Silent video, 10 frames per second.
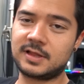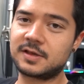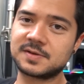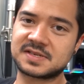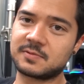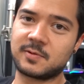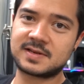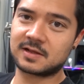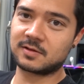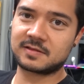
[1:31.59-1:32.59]
Like you'll see, when we
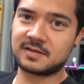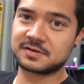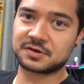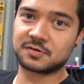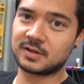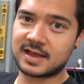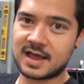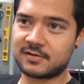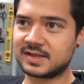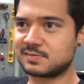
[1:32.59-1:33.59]
take a look at the internal
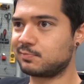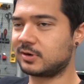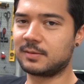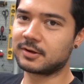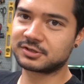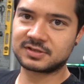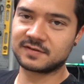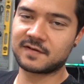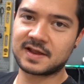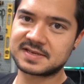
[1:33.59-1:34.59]
layout, it's pretty much
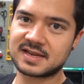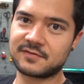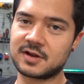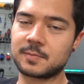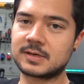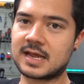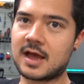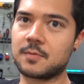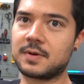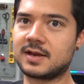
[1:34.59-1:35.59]
Define seven up and
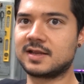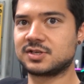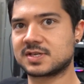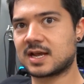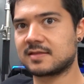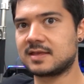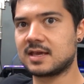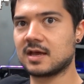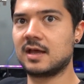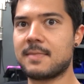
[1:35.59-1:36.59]
down, but it's just got
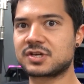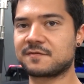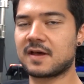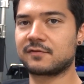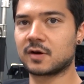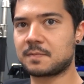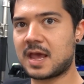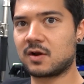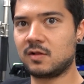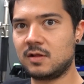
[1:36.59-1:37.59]
the uh, Meshify front
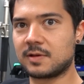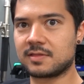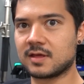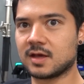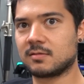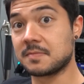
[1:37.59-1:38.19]
panel with uh,